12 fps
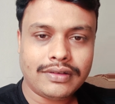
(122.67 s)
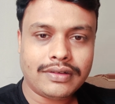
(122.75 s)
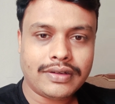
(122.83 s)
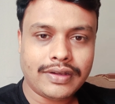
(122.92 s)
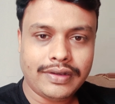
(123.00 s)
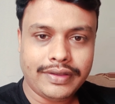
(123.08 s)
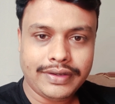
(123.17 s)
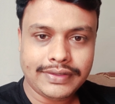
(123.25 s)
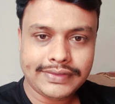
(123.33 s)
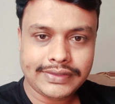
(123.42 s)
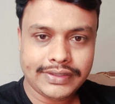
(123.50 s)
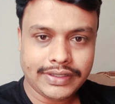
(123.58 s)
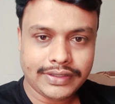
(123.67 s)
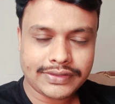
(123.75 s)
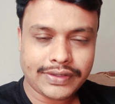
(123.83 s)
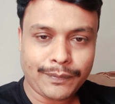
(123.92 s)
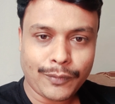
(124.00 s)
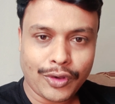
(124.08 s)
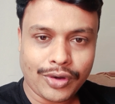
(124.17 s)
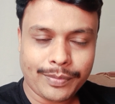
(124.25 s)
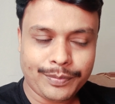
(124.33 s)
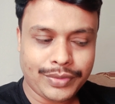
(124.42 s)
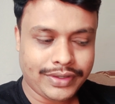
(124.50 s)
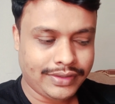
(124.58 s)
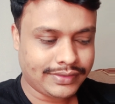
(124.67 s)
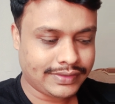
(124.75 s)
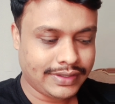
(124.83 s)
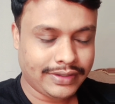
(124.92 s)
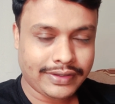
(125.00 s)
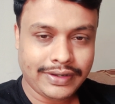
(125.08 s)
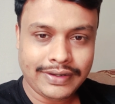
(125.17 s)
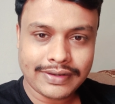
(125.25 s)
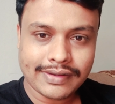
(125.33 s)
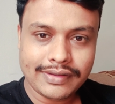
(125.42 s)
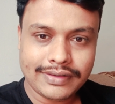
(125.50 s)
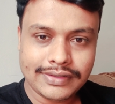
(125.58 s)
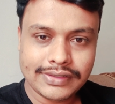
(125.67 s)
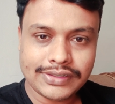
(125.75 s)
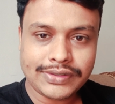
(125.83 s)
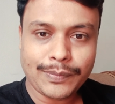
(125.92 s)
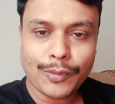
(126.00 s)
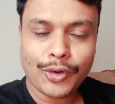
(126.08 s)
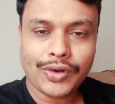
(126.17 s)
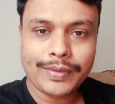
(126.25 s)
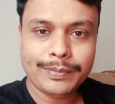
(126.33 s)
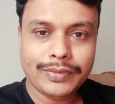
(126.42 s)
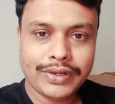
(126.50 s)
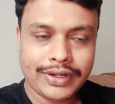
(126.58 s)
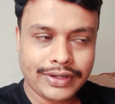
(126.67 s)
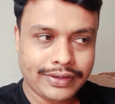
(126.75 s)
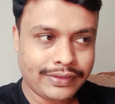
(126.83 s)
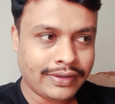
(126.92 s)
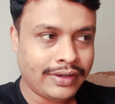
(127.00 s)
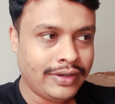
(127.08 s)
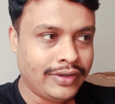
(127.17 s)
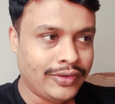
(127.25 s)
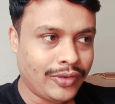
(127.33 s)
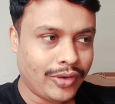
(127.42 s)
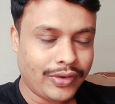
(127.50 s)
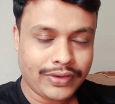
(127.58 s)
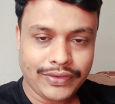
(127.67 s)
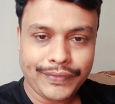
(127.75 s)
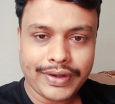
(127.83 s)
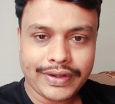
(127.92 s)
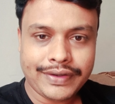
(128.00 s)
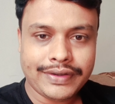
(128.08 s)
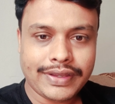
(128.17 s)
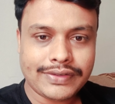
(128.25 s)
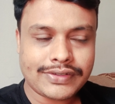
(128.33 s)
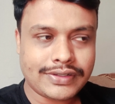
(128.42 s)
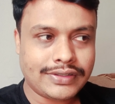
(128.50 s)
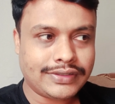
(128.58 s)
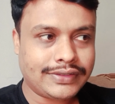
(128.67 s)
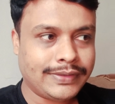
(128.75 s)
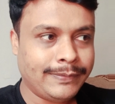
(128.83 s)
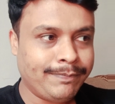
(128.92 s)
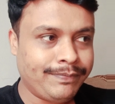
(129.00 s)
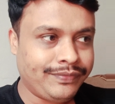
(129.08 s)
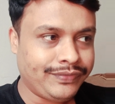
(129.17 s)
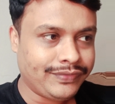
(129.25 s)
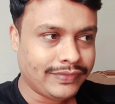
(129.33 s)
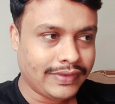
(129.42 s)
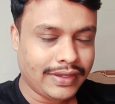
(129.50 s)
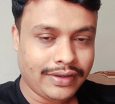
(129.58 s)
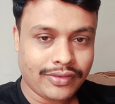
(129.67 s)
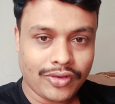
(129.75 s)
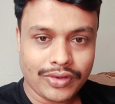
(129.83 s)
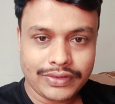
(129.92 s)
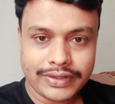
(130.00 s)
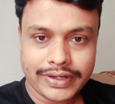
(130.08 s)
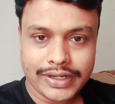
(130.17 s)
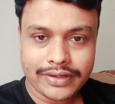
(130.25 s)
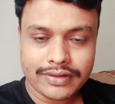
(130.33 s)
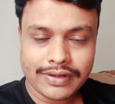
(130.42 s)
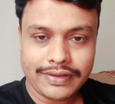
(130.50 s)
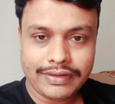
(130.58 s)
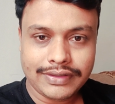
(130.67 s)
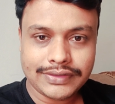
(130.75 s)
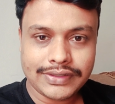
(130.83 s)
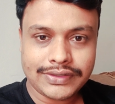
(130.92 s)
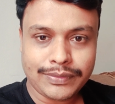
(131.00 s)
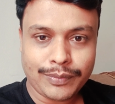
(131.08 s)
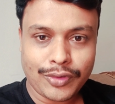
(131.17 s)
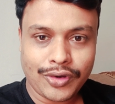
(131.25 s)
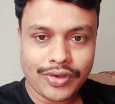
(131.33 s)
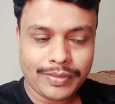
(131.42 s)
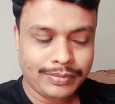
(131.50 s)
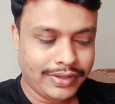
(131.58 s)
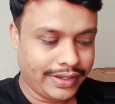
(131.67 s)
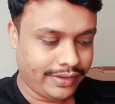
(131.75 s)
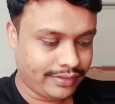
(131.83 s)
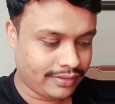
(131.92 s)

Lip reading: color is the symbol of peace, then green color is the symbol of green or evergreen natures, then or the red color is the symbol of that